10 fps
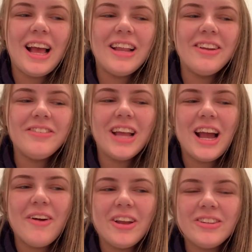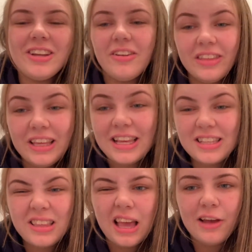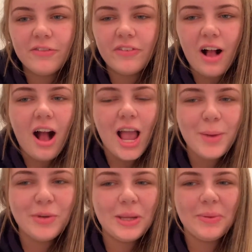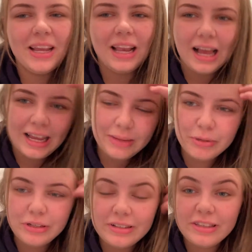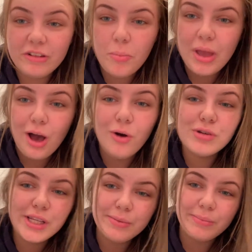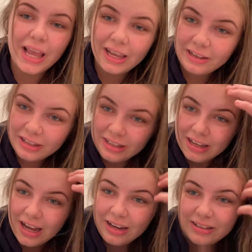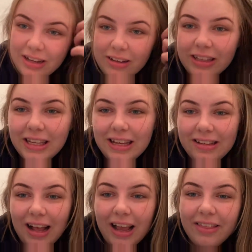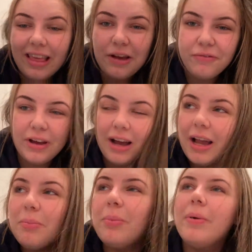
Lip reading: I don't know, I just don't think it's their vibe to be like, because they're a bit older than me, I just don't think it's like their vibe,